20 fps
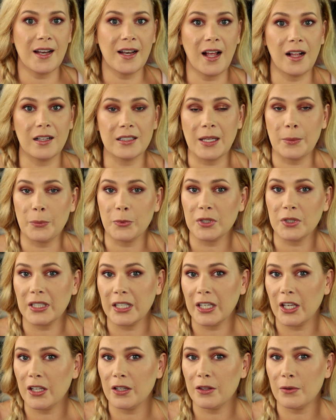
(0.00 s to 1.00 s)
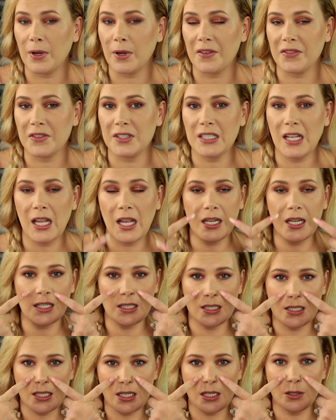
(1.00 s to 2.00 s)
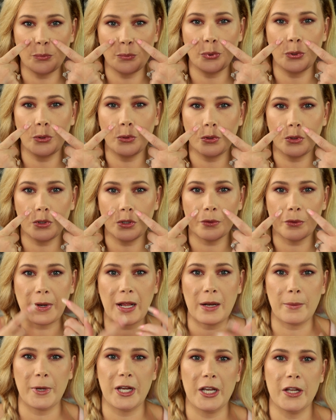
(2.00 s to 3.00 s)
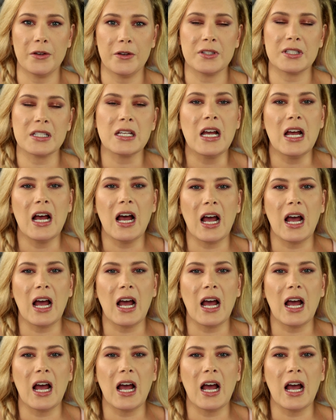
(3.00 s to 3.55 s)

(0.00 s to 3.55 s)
It held up really good throughout the day. It did pull around my nose.